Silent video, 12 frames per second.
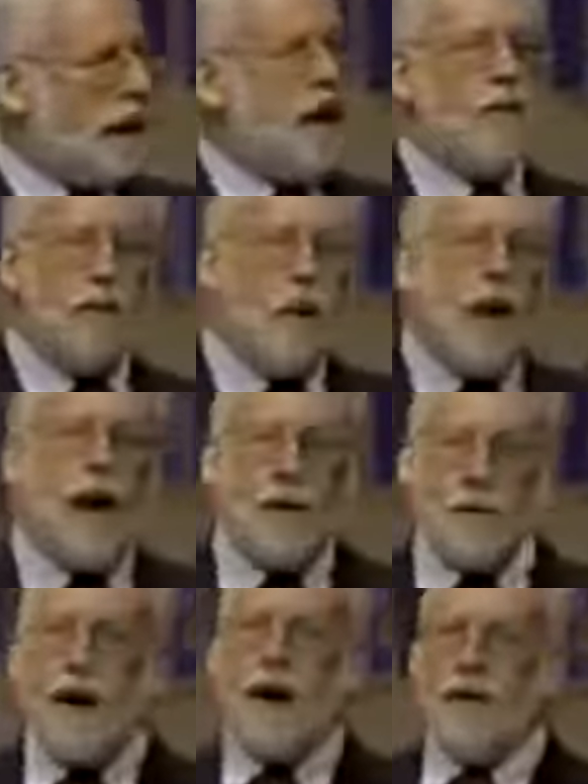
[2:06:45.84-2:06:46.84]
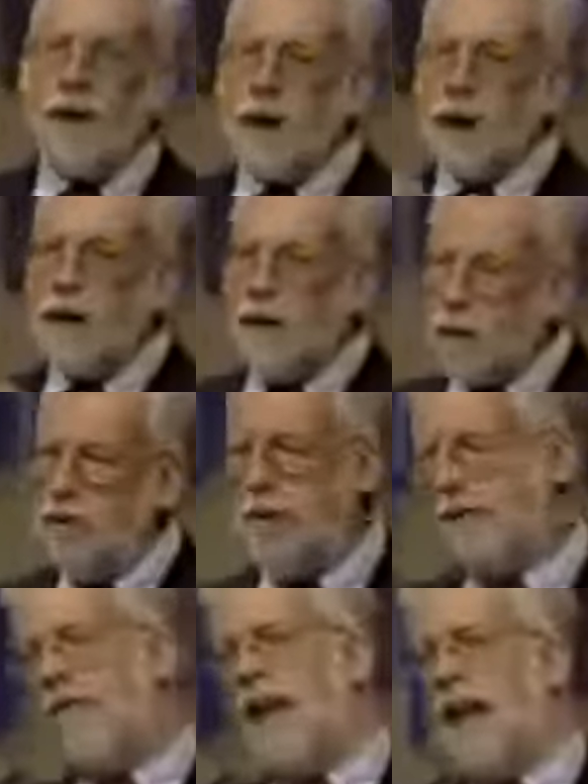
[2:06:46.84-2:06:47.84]
Now, talk about
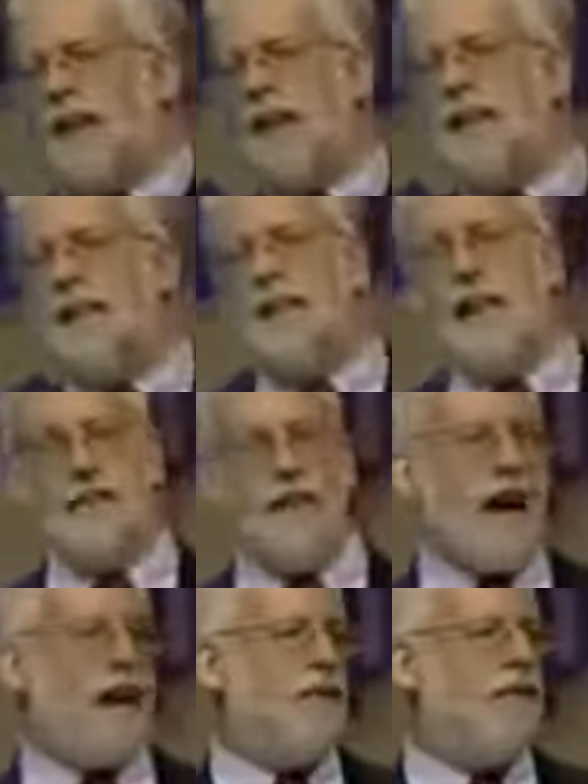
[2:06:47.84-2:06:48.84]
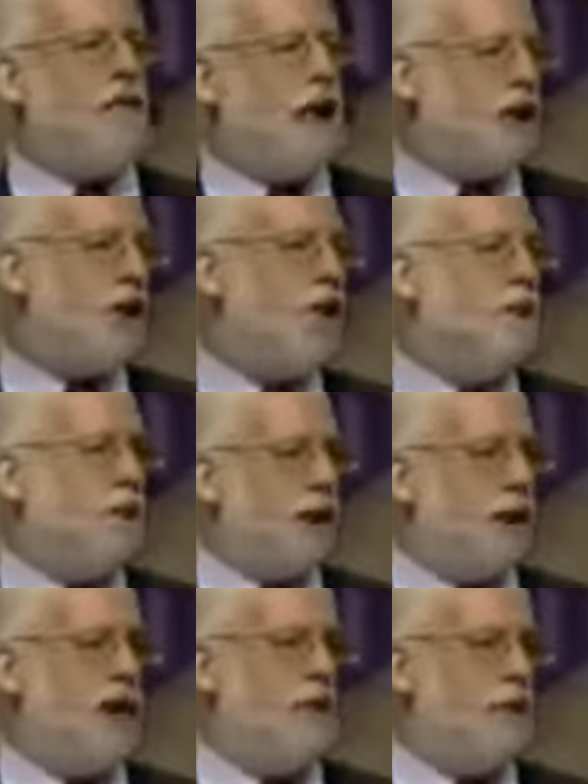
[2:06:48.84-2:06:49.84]
crucifying the Son of God afresh and
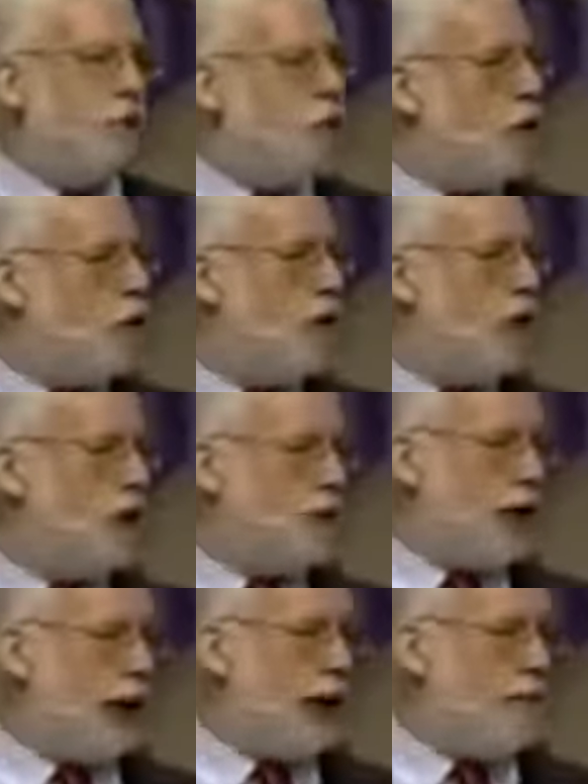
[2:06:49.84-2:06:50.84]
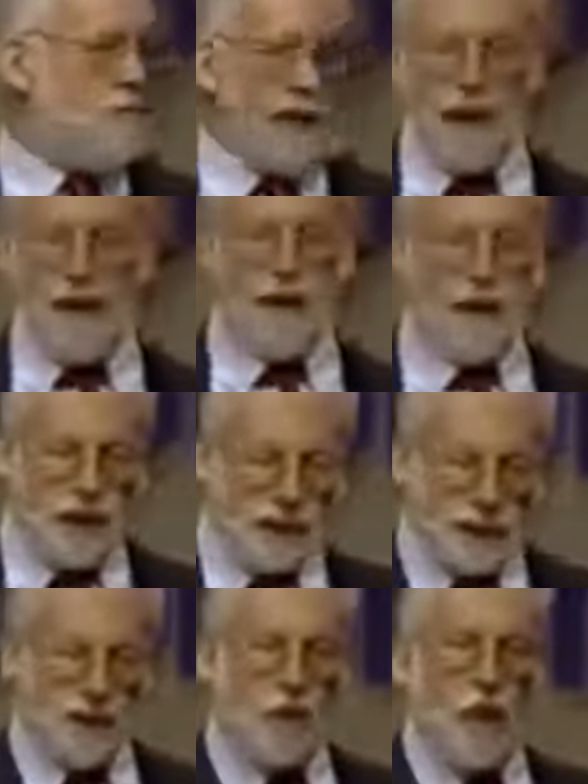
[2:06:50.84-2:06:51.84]
bringing him to an open shame.
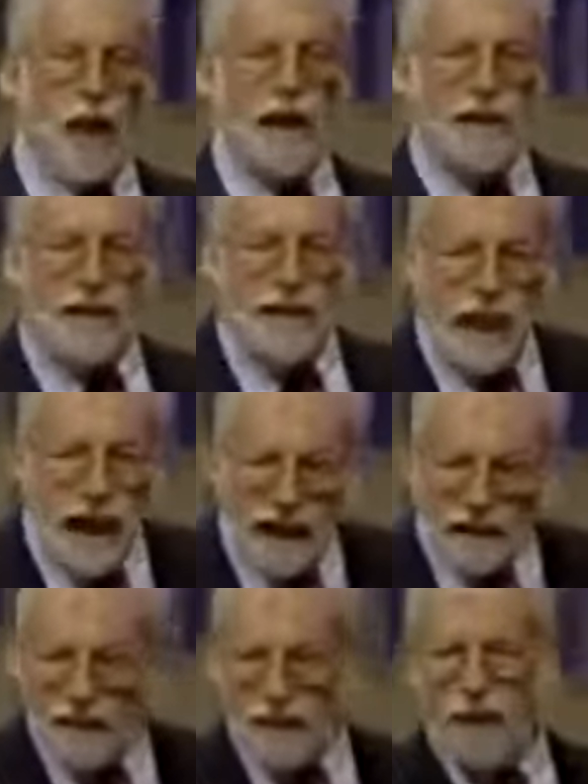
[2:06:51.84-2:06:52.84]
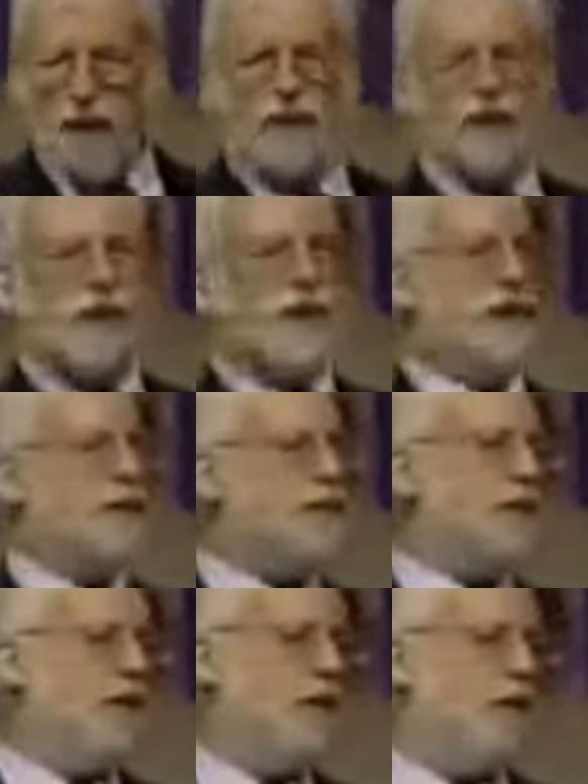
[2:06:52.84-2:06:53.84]
Jesus Christ died for your sins if
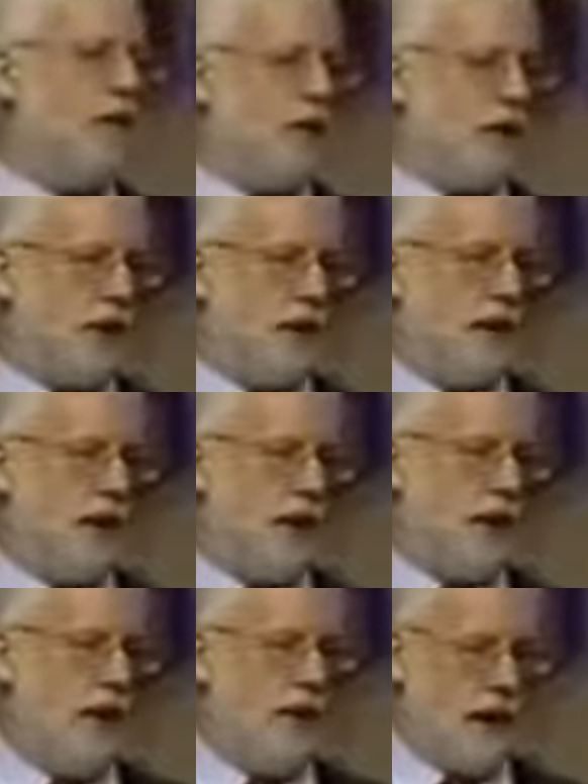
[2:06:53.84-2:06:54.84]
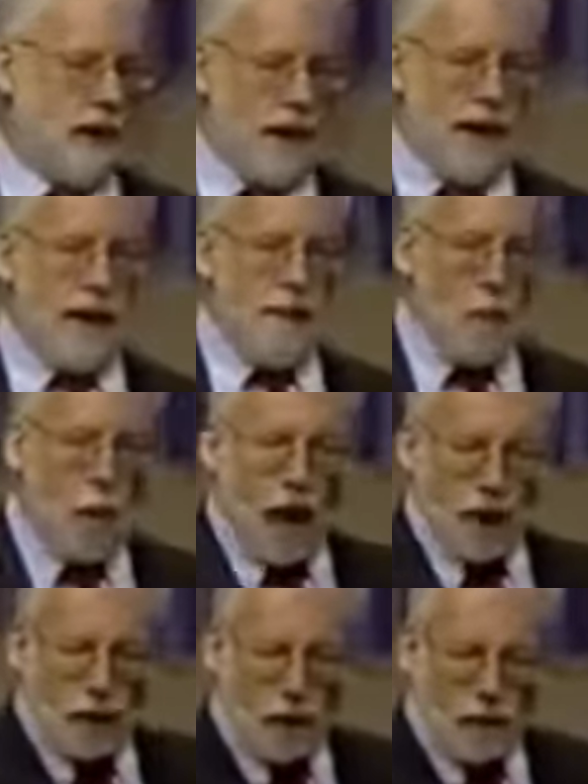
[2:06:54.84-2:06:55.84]
you're a Christian. He
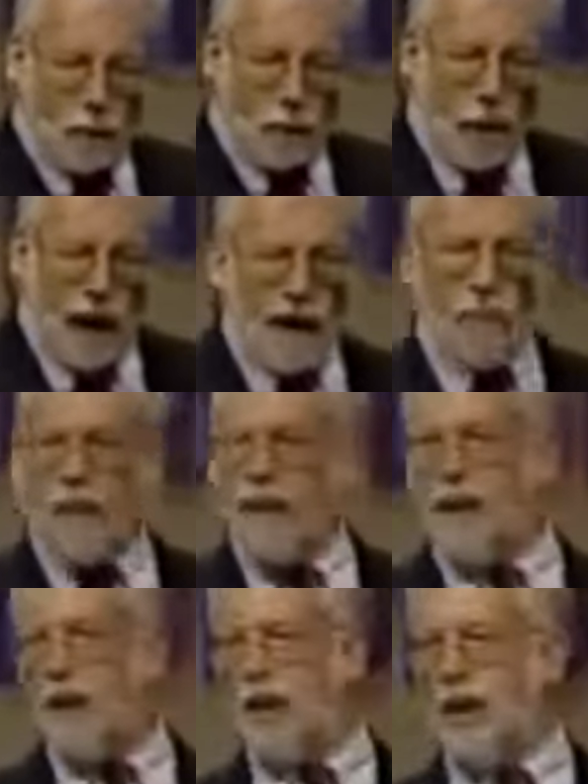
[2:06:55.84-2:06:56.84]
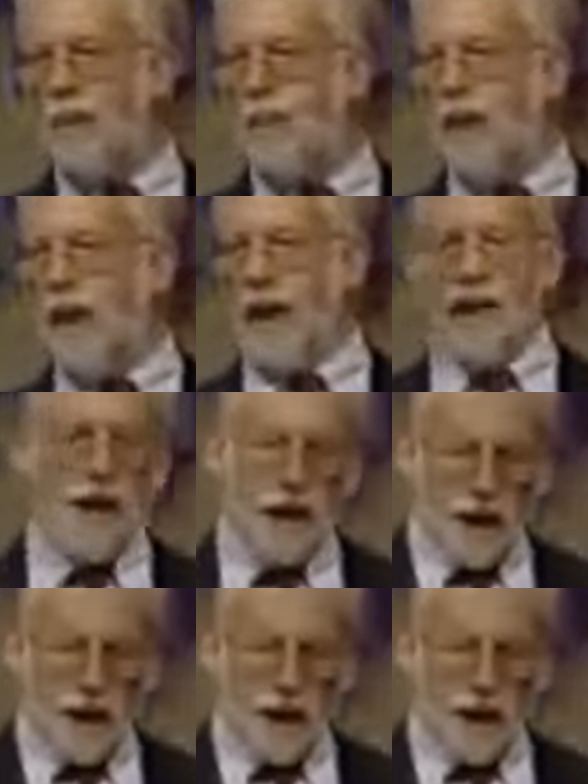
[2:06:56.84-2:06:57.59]
washed them away with his shed blood.